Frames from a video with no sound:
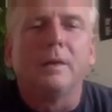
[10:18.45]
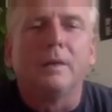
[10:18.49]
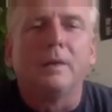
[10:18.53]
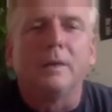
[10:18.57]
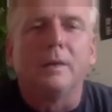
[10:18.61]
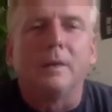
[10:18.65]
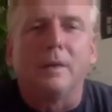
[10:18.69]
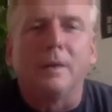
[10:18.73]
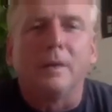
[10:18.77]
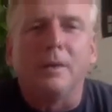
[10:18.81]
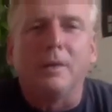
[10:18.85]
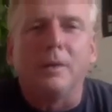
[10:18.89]

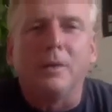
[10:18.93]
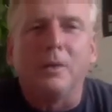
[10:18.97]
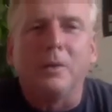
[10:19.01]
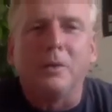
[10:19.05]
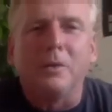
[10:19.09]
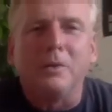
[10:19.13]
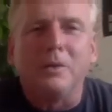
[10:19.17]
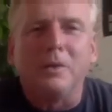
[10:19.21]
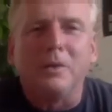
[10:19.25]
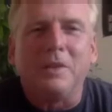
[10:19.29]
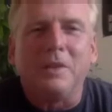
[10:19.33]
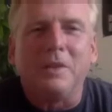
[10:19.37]
Are
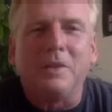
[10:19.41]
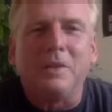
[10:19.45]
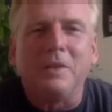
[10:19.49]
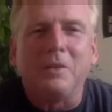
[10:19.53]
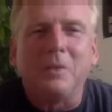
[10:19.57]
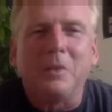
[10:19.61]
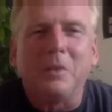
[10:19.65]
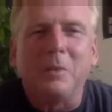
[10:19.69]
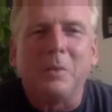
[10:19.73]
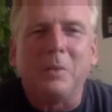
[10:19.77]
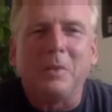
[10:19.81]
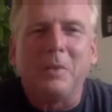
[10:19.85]
those knees
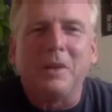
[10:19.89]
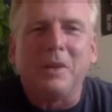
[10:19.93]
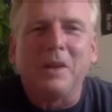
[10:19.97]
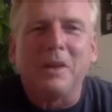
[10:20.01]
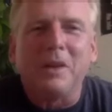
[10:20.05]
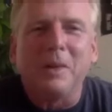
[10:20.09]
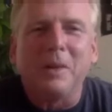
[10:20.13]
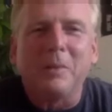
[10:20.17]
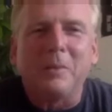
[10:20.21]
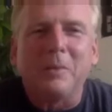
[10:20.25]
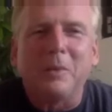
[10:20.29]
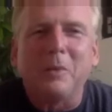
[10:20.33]
opening
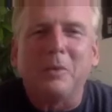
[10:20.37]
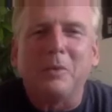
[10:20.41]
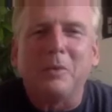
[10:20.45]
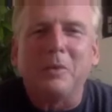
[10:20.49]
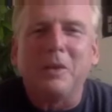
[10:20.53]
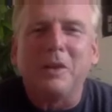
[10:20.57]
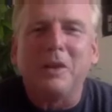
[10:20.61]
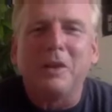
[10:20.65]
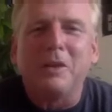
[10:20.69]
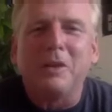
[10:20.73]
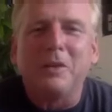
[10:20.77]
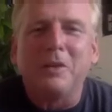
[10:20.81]
up? Don't
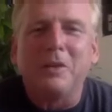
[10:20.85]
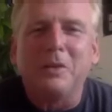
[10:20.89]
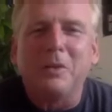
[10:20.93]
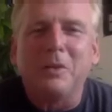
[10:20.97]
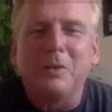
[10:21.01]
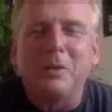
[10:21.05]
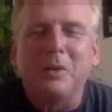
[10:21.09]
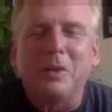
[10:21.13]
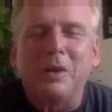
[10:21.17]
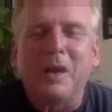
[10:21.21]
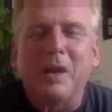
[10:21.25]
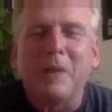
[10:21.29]
let it do it.
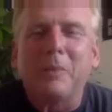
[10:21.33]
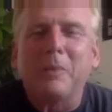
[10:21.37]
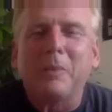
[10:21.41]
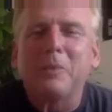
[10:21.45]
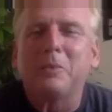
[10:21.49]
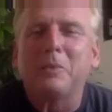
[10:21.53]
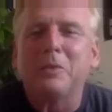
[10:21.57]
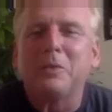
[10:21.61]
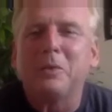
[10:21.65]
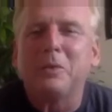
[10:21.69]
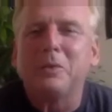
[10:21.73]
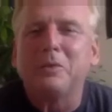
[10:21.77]
What happens
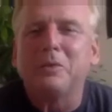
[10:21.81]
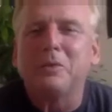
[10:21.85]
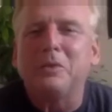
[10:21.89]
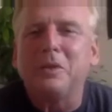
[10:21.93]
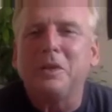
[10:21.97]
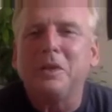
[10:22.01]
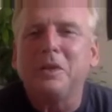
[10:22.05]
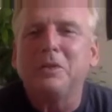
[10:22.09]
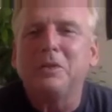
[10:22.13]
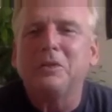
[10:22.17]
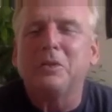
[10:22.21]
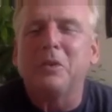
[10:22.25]
when those
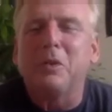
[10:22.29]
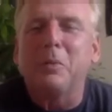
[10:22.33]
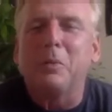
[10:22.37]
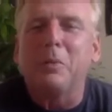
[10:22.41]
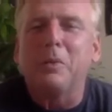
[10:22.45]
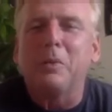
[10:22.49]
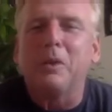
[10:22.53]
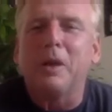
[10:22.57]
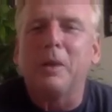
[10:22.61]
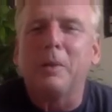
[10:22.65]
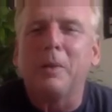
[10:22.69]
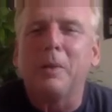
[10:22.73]
knees
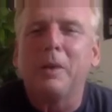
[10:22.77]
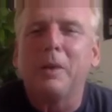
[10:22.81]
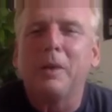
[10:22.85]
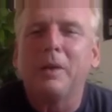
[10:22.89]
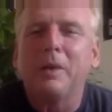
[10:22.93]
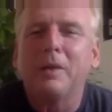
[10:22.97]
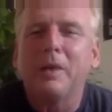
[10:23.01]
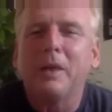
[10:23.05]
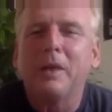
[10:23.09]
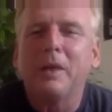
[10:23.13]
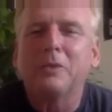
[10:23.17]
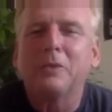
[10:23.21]
open up?
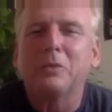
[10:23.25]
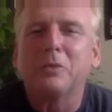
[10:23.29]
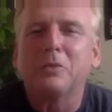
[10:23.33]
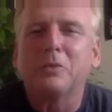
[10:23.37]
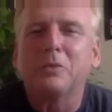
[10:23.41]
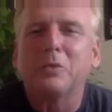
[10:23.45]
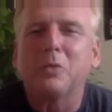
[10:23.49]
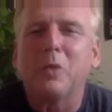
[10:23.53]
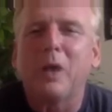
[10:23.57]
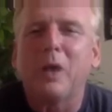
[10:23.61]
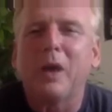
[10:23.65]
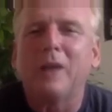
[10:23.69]
That's those
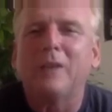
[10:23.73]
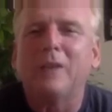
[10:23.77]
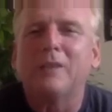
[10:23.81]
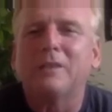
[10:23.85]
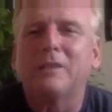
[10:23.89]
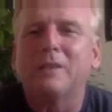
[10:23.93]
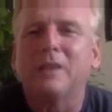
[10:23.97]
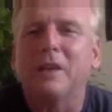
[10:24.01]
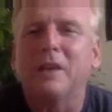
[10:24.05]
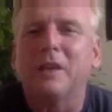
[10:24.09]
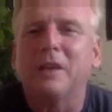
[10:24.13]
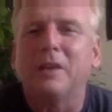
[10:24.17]
quads
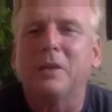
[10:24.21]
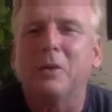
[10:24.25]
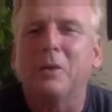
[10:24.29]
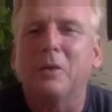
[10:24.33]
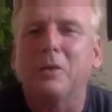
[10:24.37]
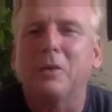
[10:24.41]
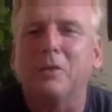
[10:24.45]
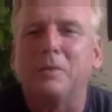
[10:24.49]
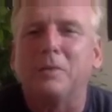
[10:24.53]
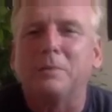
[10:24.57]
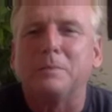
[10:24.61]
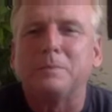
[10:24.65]
taking
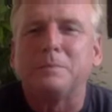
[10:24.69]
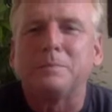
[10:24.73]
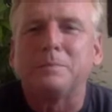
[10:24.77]
over.